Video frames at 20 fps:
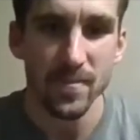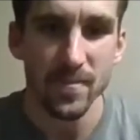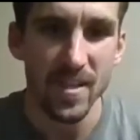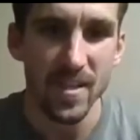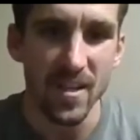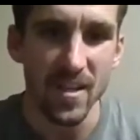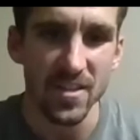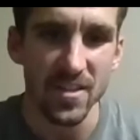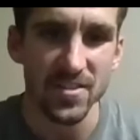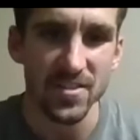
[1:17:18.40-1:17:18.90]

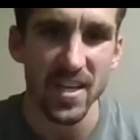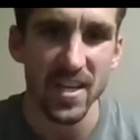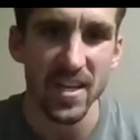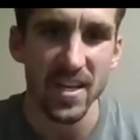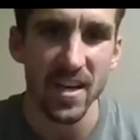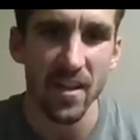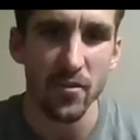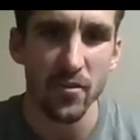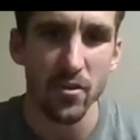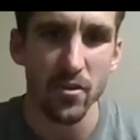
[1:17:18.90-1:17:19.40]
Let's get
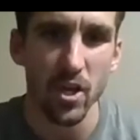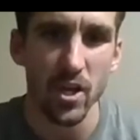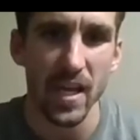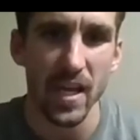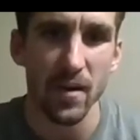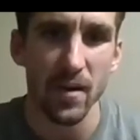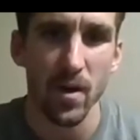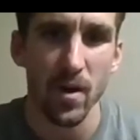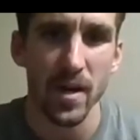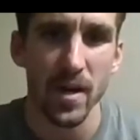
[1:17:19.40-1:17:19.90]
another look
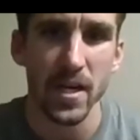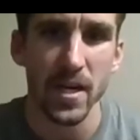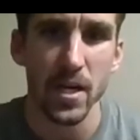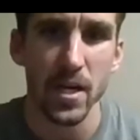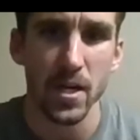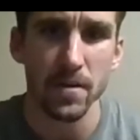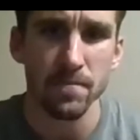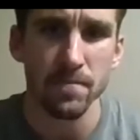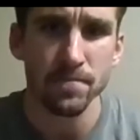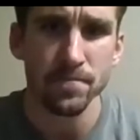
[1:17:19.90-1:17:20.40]
at one
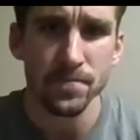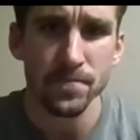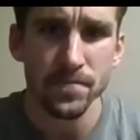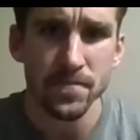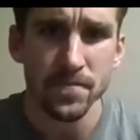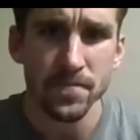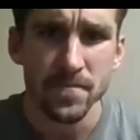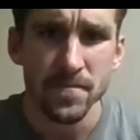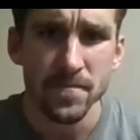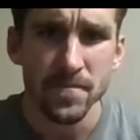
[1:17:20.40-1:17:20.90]
here.
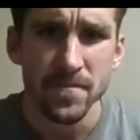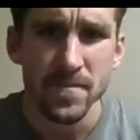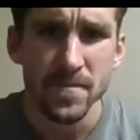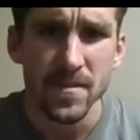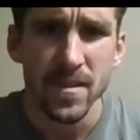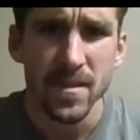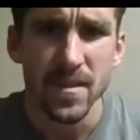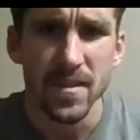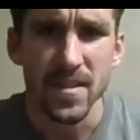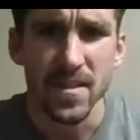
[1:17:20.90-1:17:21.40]

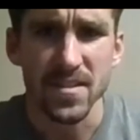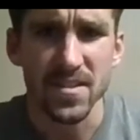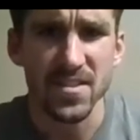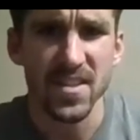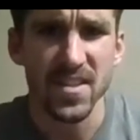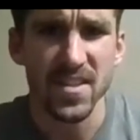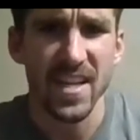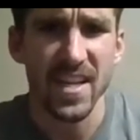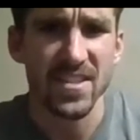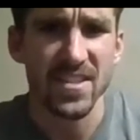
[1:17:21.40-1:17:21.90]
This is
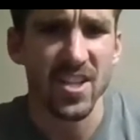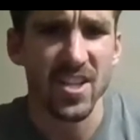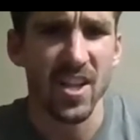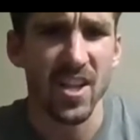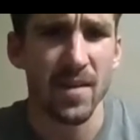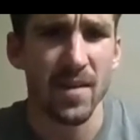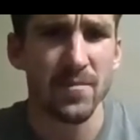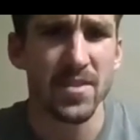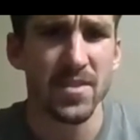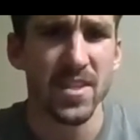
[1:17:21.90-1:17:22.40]
against
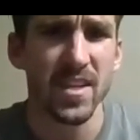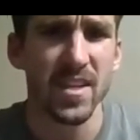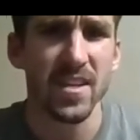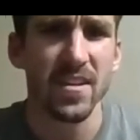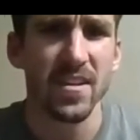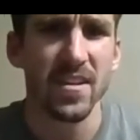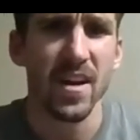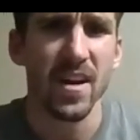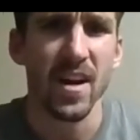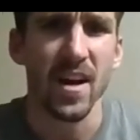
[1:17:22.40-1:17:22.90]
Clemson
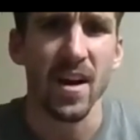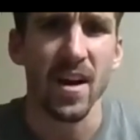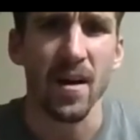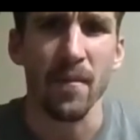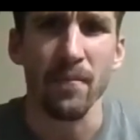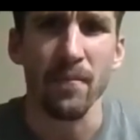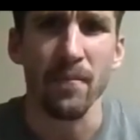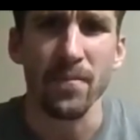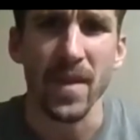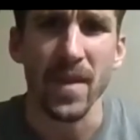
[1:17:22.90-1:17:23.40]

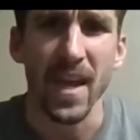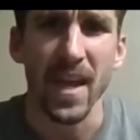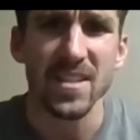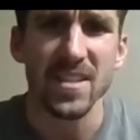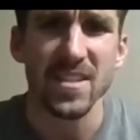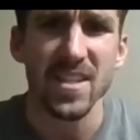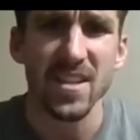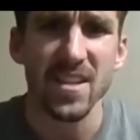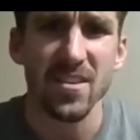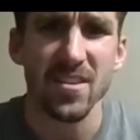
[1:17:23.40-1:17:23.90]
in
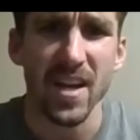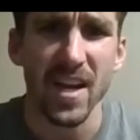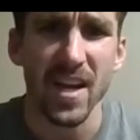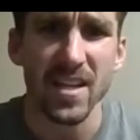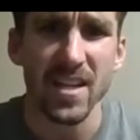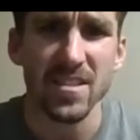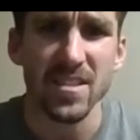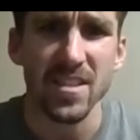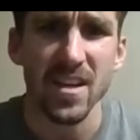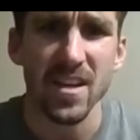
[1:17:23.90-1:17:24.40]
18 or
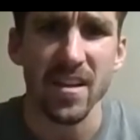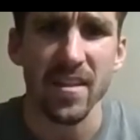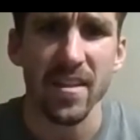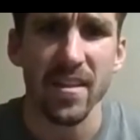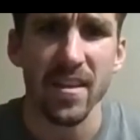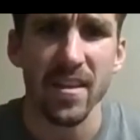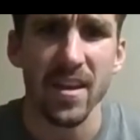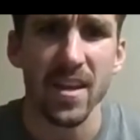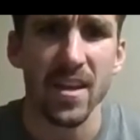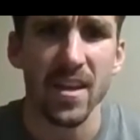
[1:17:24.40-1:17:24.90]
19, I
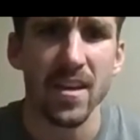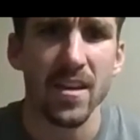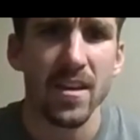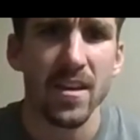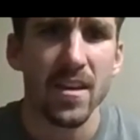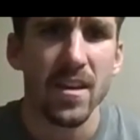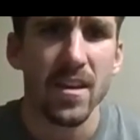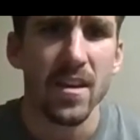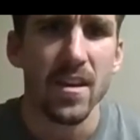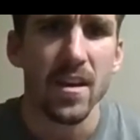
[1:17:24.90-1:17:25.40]
think.
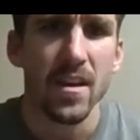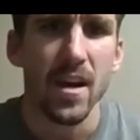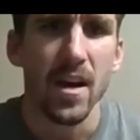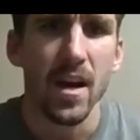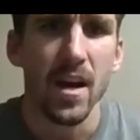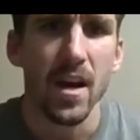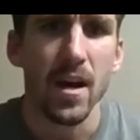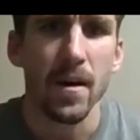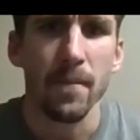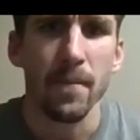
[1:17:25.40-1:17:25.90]

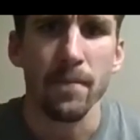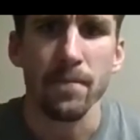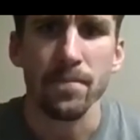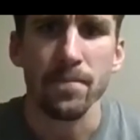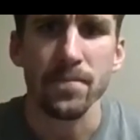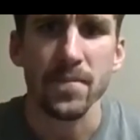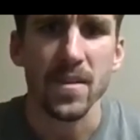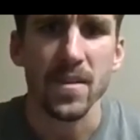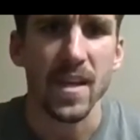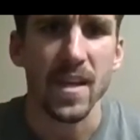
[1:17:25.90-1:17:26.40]

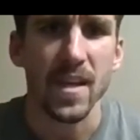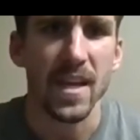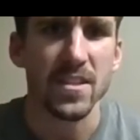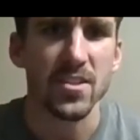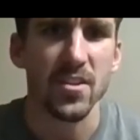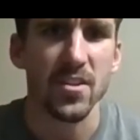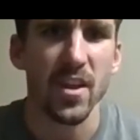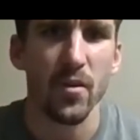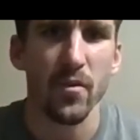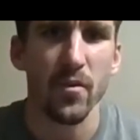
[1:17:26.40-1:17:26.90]
Okay,
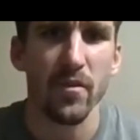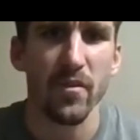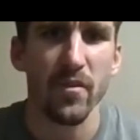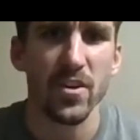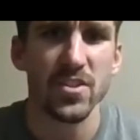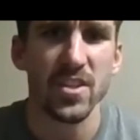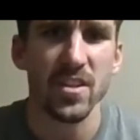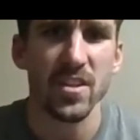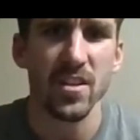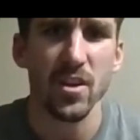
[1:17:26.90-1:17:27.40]
so they'll
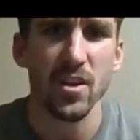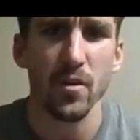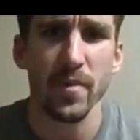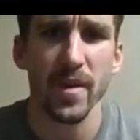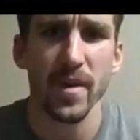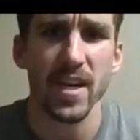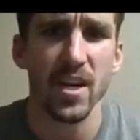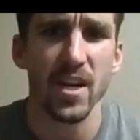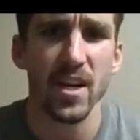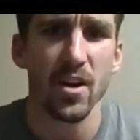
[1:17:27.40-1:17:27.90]
reverse it a little bit
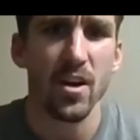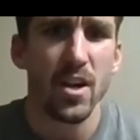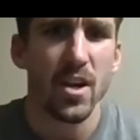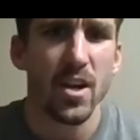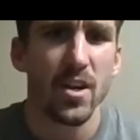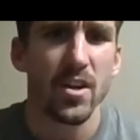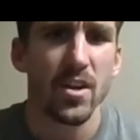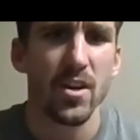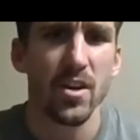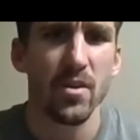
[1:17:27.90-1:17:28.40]
here.
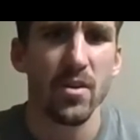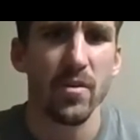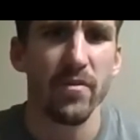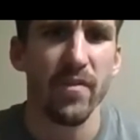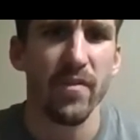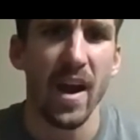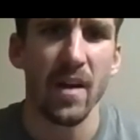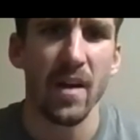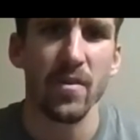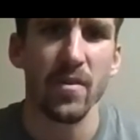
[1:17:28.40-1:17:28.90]
Good, we're
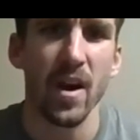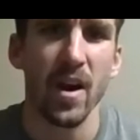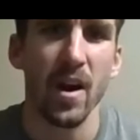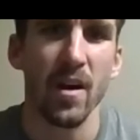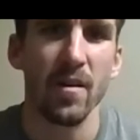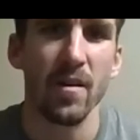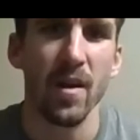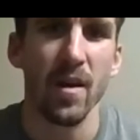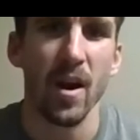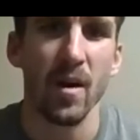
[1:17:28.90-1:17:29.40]
fine with
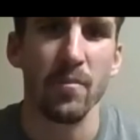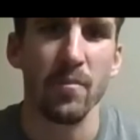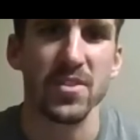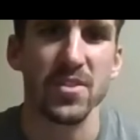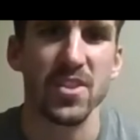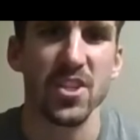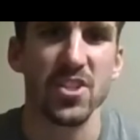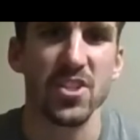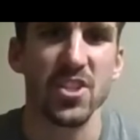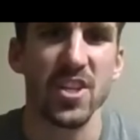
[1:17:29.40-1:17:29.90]
our
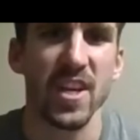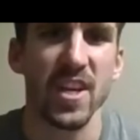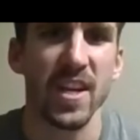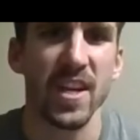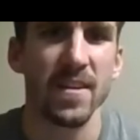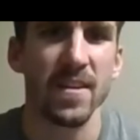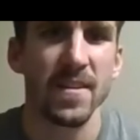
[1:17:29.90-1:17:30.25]
positioning.